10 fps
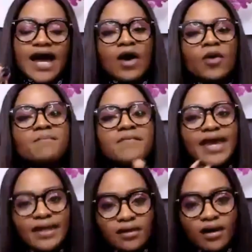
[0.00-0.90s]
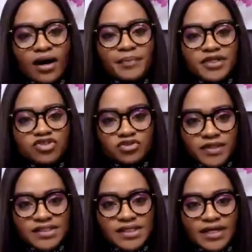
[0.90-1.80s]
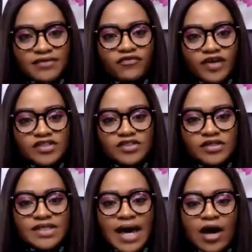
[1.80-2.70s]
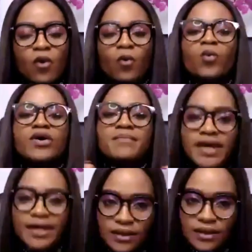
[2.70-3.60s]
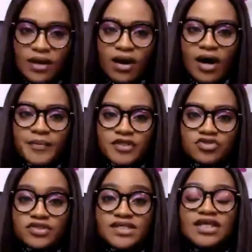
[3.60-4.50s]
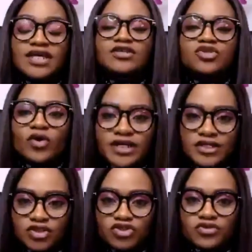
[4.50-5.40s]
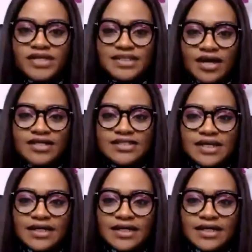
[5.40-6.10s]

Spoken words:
how men are being treated versus how women are being treated in your industry as an architect?